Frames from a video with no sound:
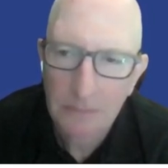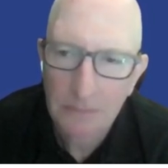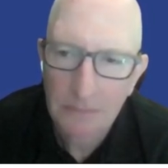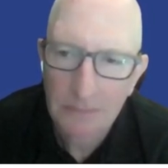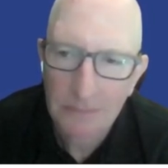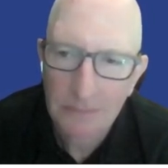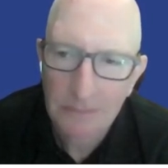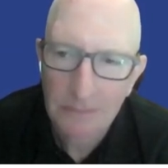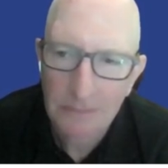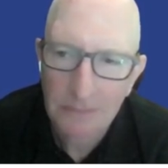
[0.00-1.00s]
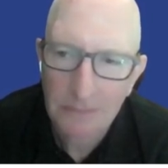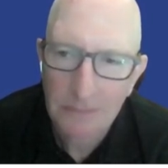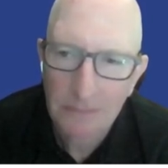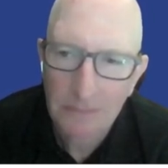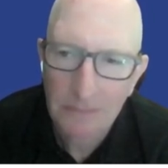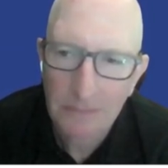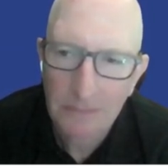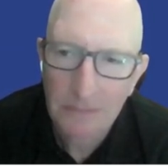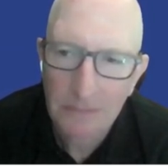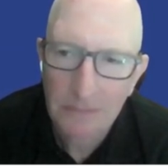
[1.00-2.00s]

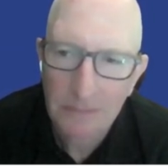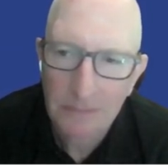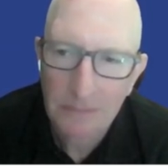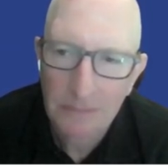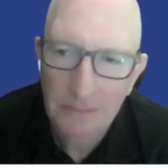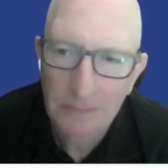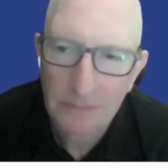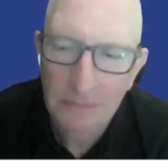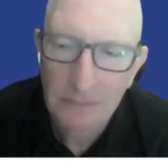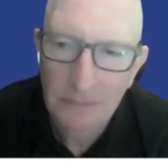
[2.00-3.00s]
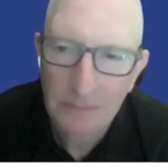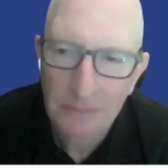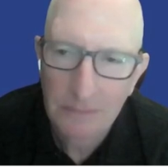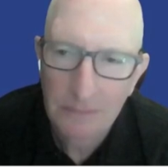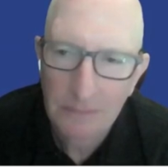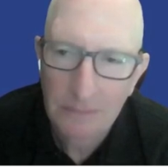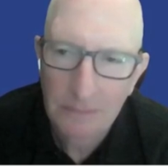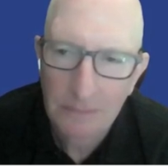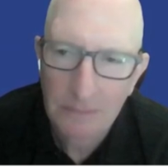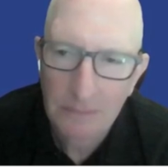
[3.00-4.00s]

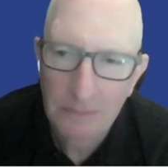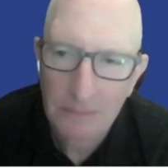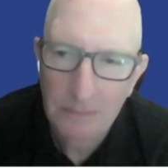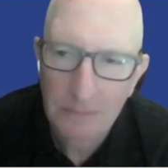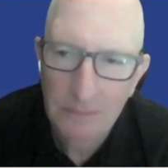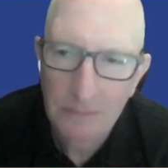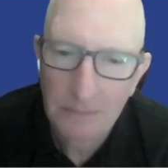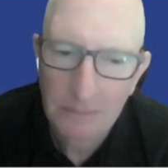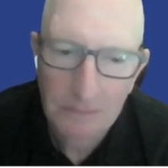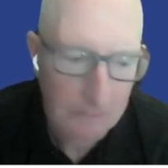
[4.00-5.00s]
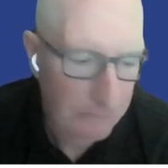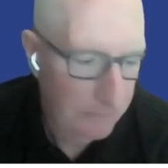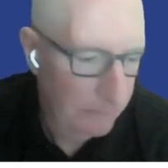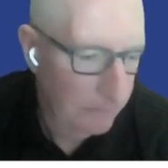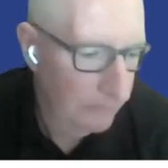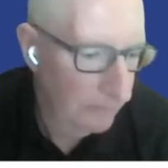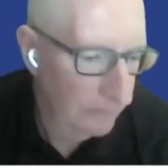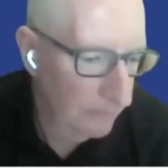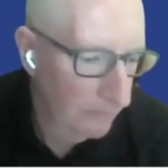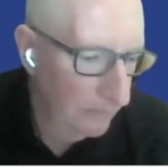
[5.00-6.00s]

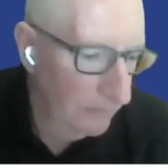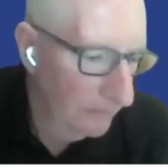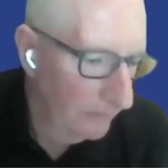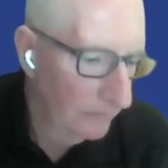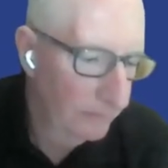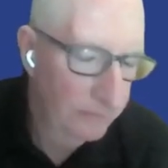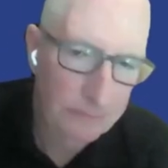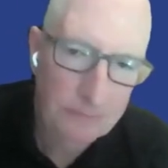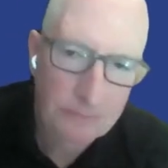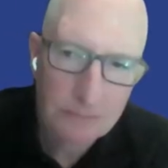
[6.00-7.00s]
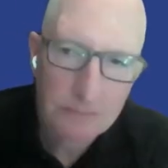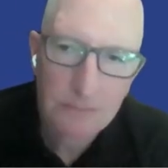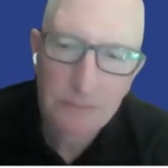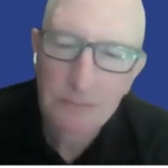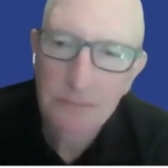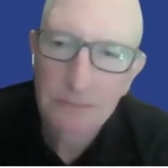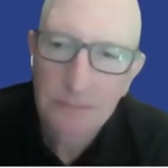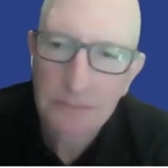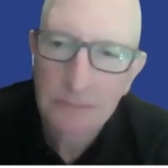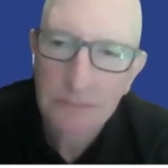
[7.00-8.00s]
(not speaking)